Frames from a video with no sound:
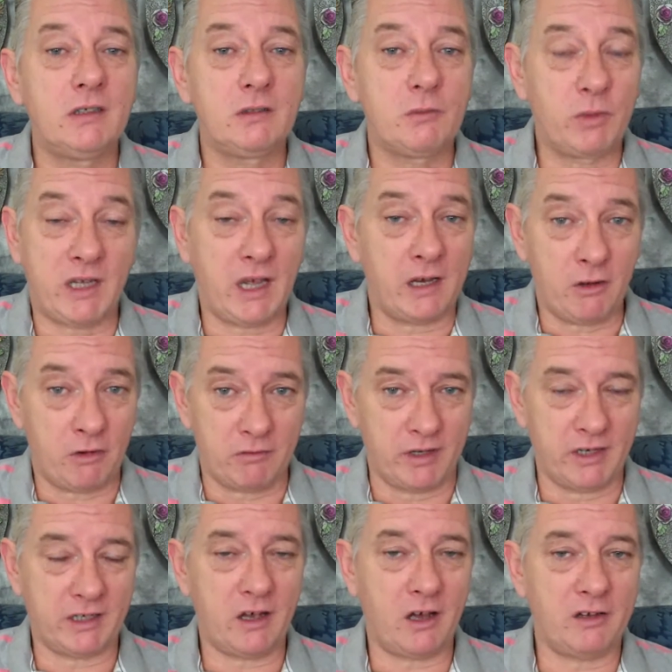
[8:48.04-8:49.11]
we cannot
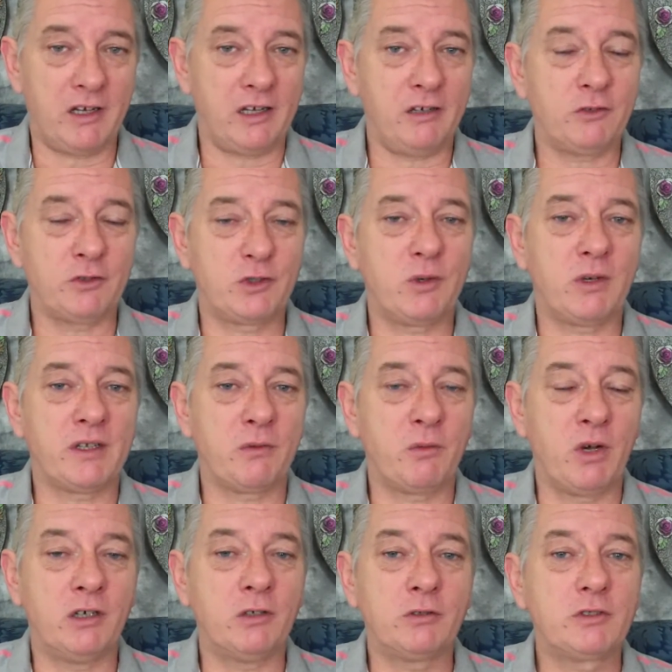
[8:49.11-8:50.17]
reincarnate onto other
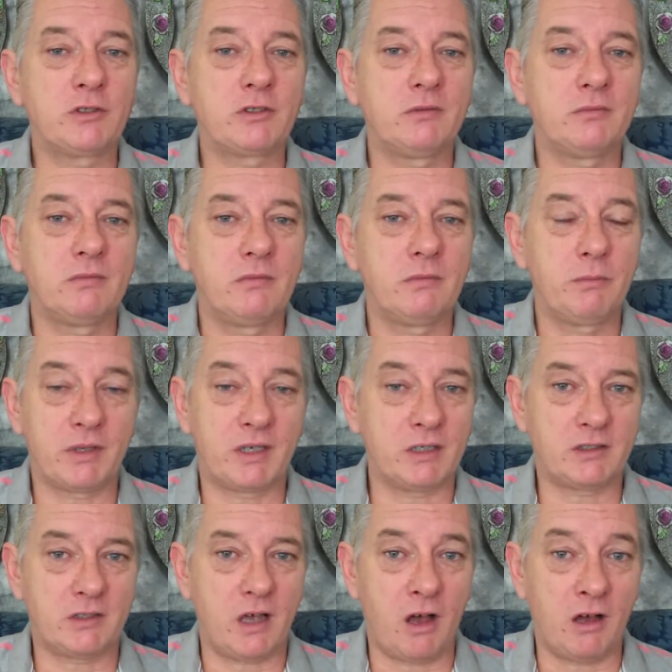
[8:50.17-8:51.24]
worlds,
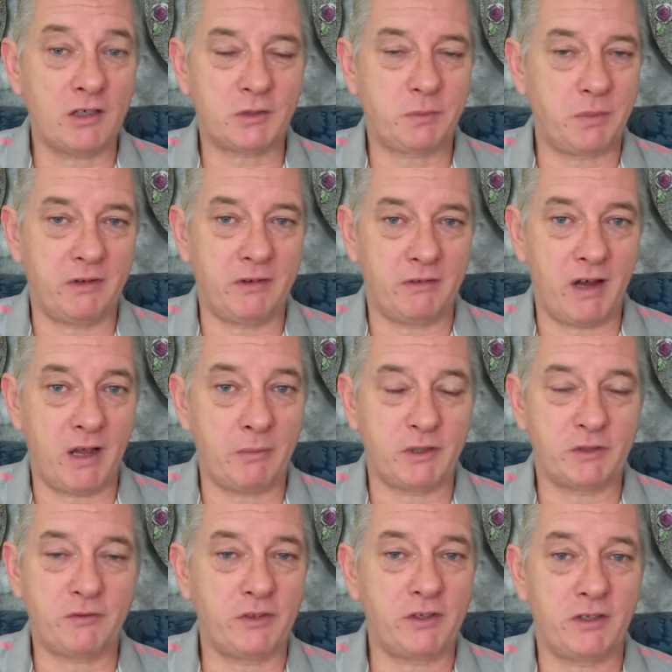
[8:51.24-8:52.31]
because our spirit realm
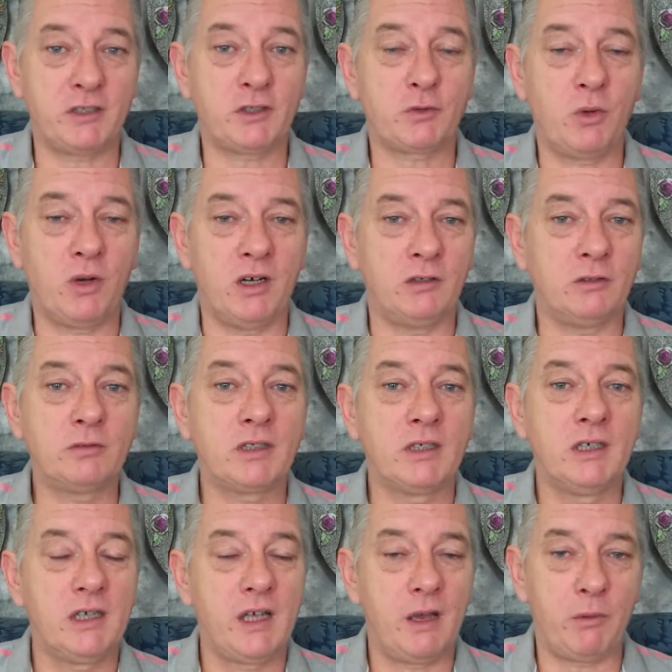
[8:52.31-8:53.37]
is for this world,
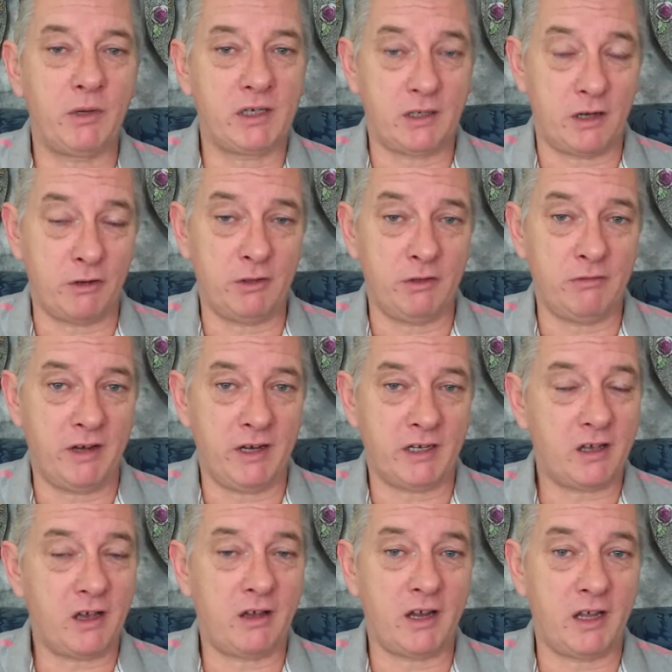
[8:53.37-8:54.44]
and we can only
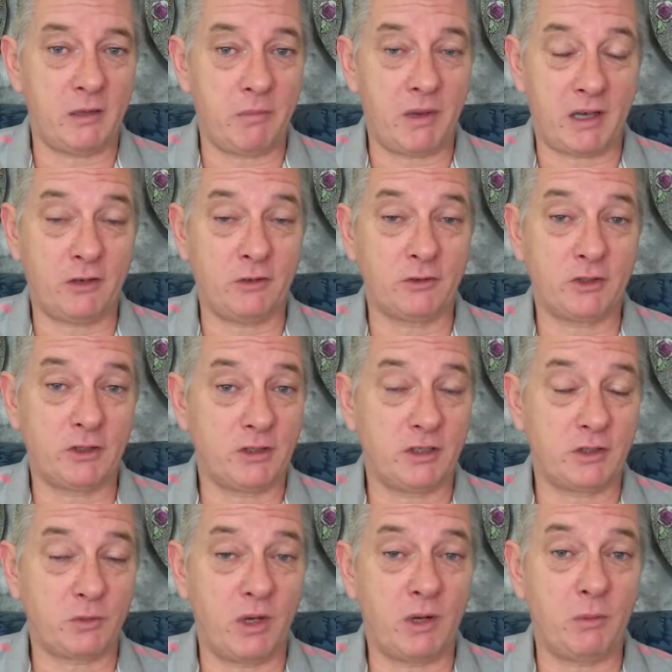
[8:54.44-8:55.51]
reincarnate back onto
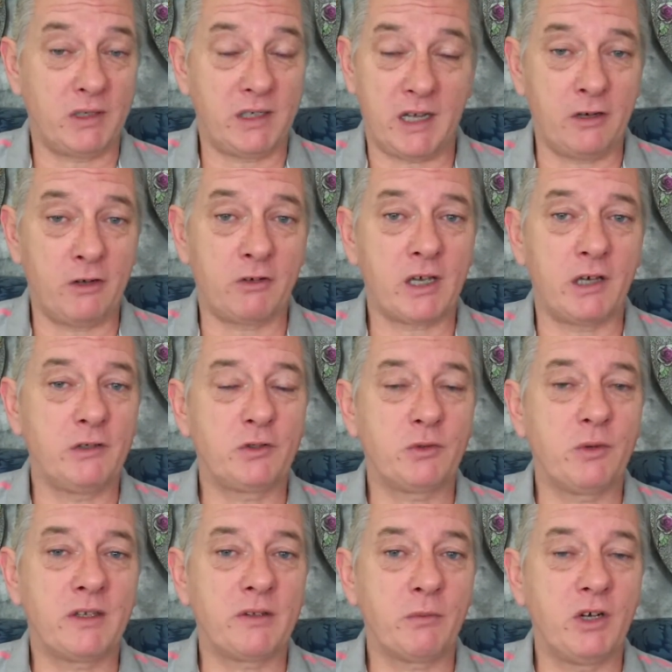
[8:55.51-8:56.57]
this world. We cannot go
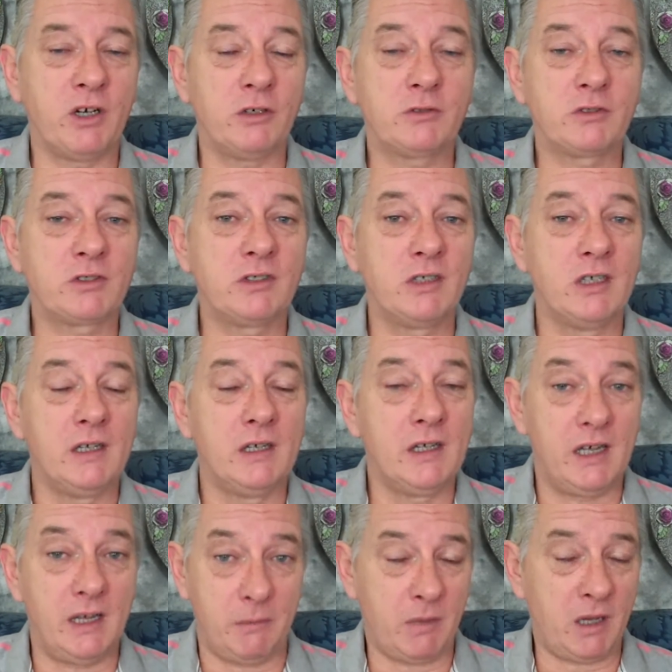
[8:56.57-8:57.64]
to other worlds.
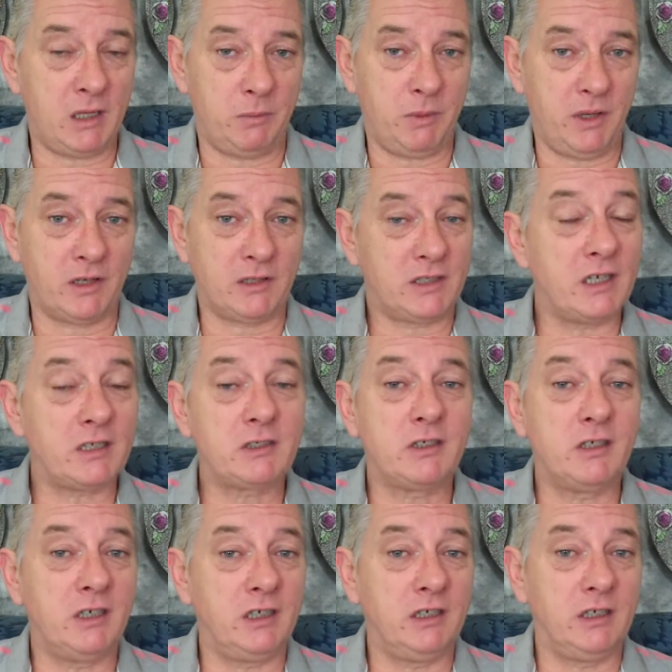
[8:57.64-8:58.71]
It may be our
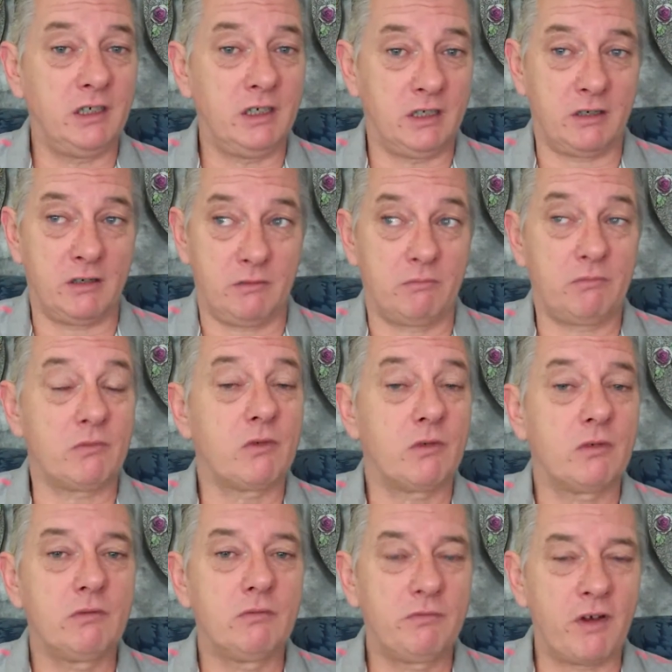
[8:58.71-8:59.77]
destiny in a
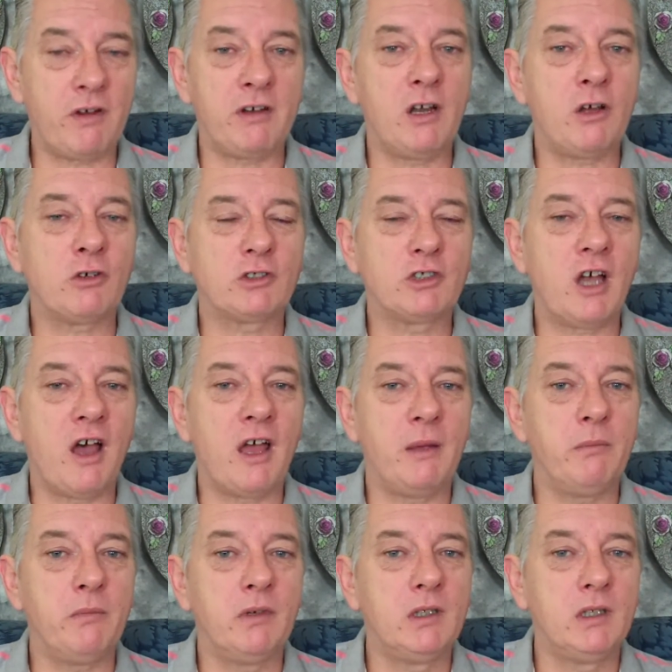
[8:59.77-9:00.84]
very long
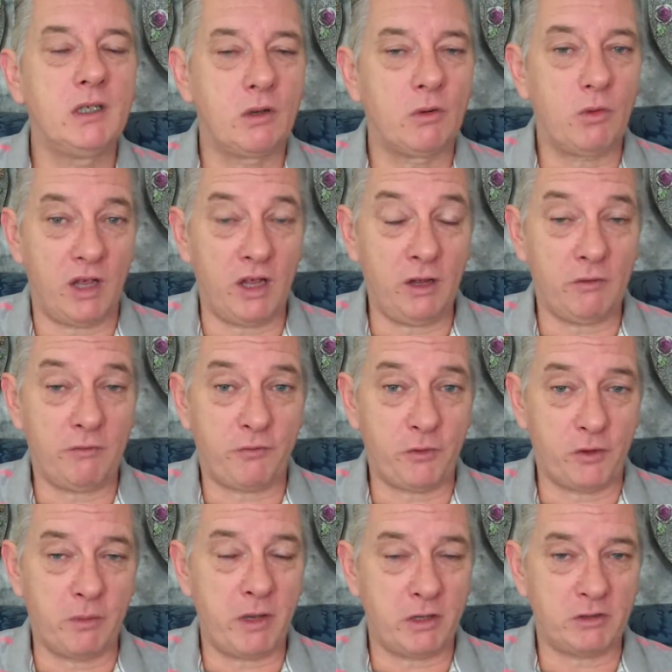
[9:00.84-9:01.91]
time, if for
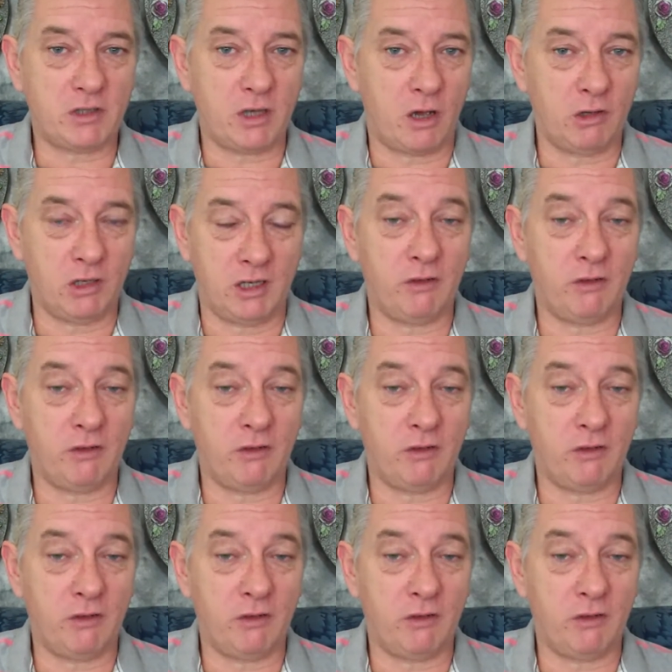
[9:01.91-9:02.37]
the most highly